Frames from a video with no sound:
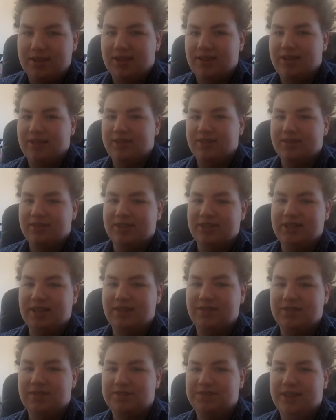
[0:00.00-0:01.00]
You'll just
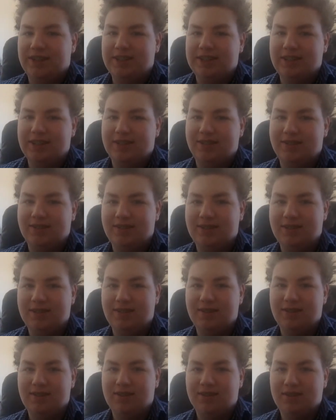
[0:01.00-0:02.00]
have to find out
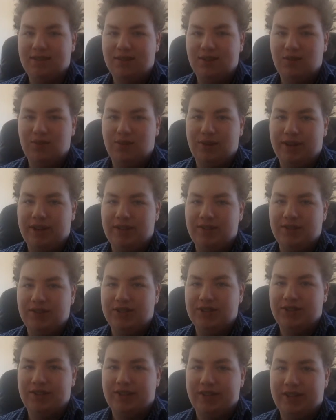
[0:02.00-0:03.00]
when I
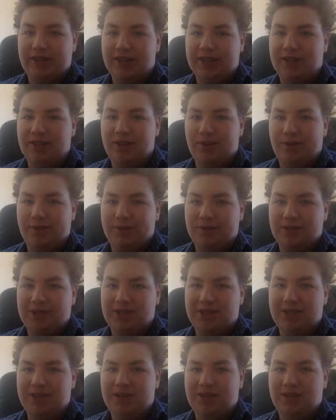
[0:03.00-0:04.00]
eventually get accused
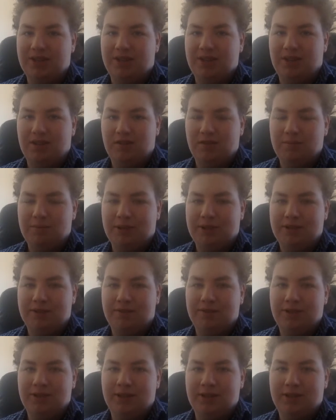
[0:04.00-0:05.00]
of
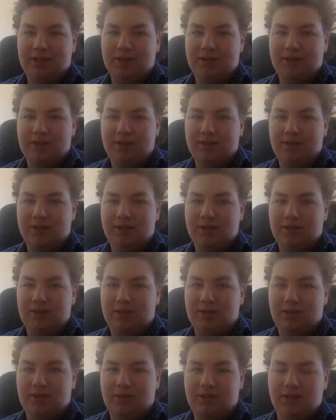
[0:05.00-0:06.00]
pedophilia.
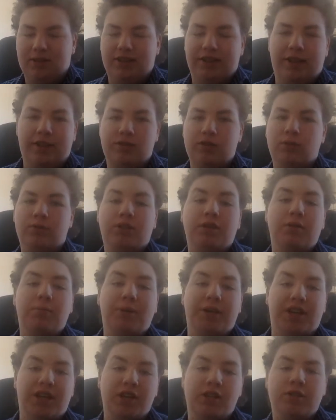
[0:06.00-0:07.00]
That joke didn't
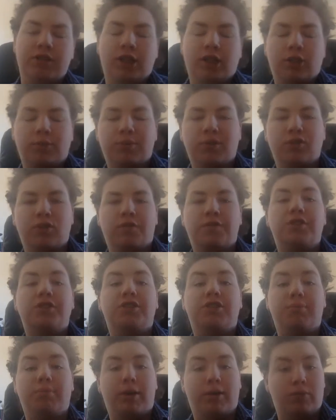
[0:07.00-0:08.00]
make any sense because
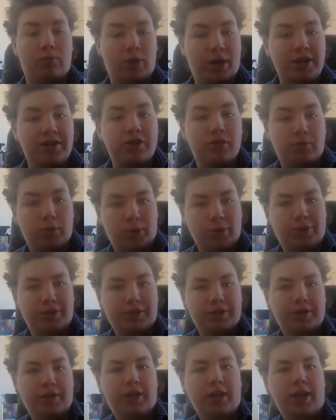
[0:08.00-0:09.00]
obviously my writer wrote
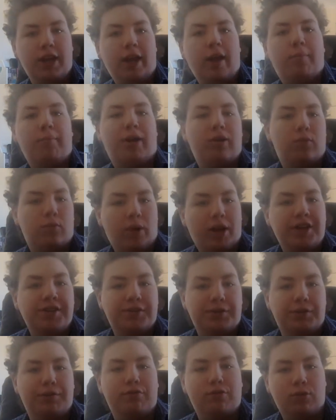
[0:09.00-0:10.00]
it. And my
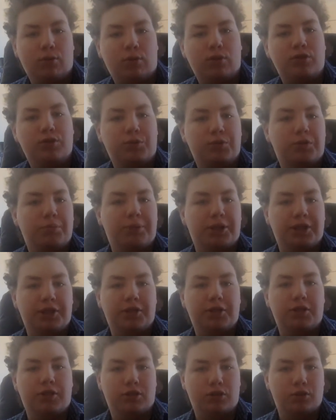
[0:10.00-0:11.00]
writer, of course, would have been
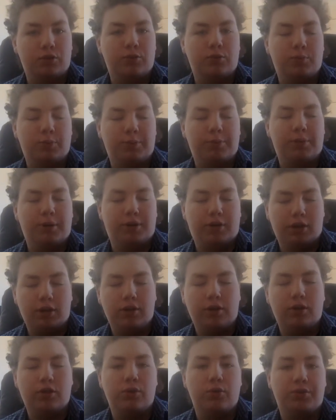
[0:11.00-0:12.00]
accused of
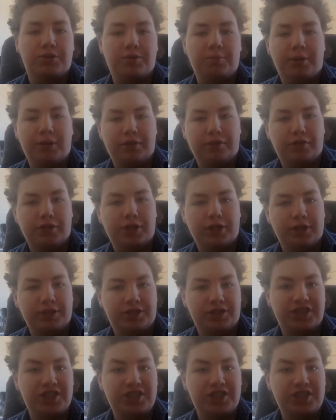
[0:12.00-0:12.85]
pedophilia since